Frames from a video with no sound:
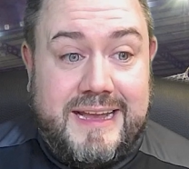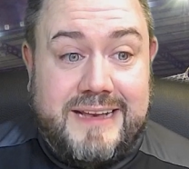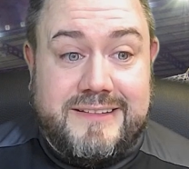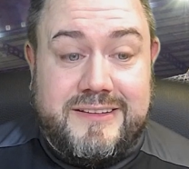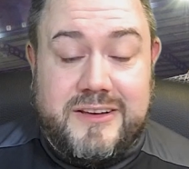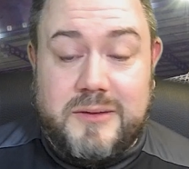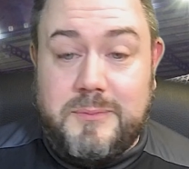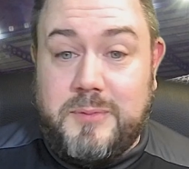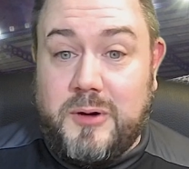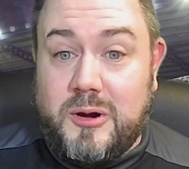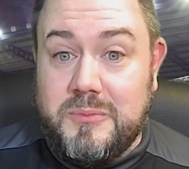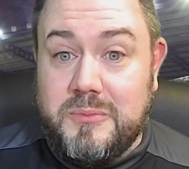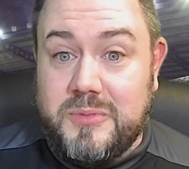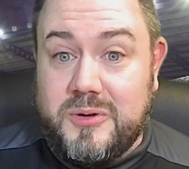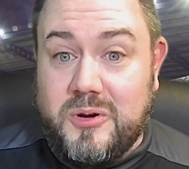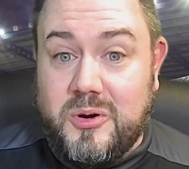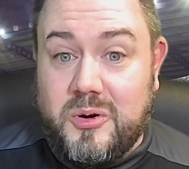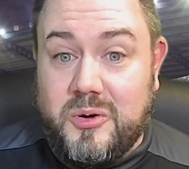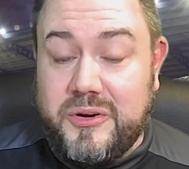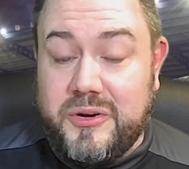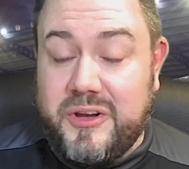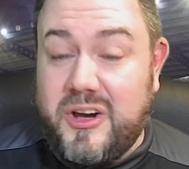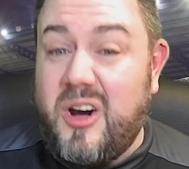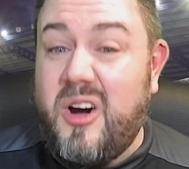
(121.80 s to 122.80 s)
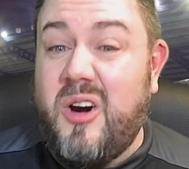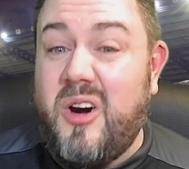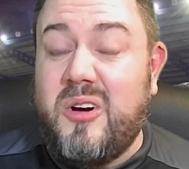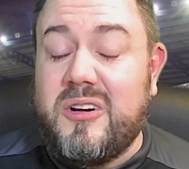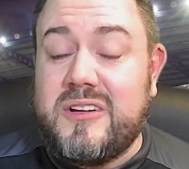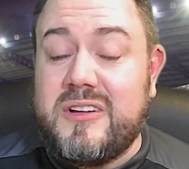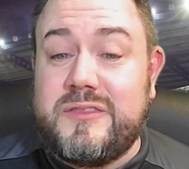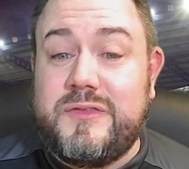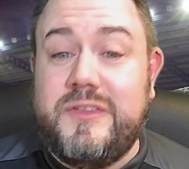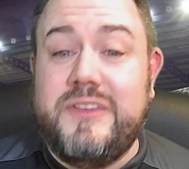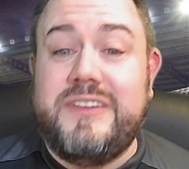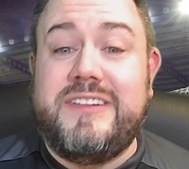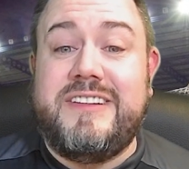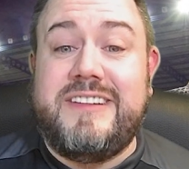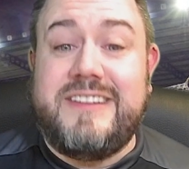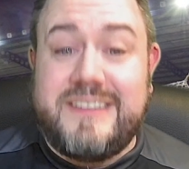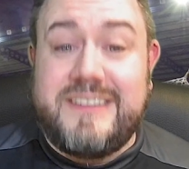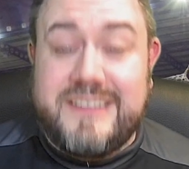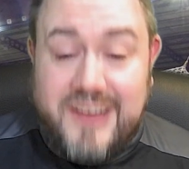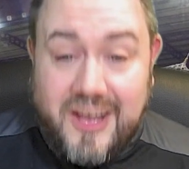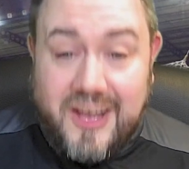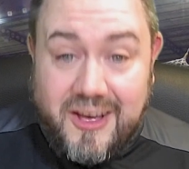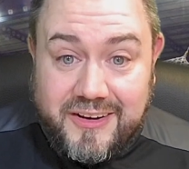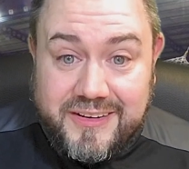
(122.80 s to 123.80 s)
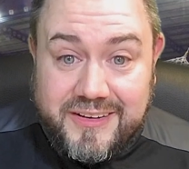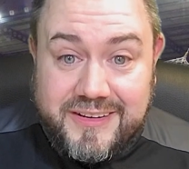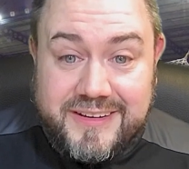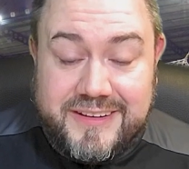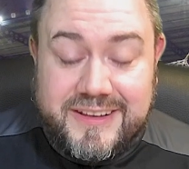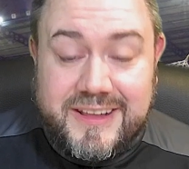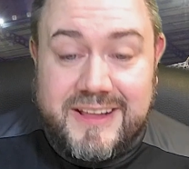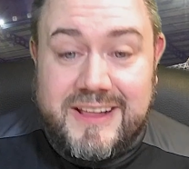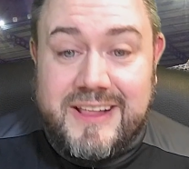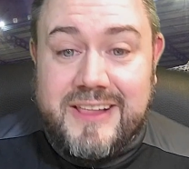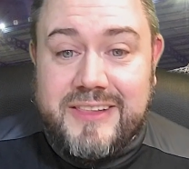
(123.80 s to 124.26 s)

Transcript: the bottom corner. Oxford stunned.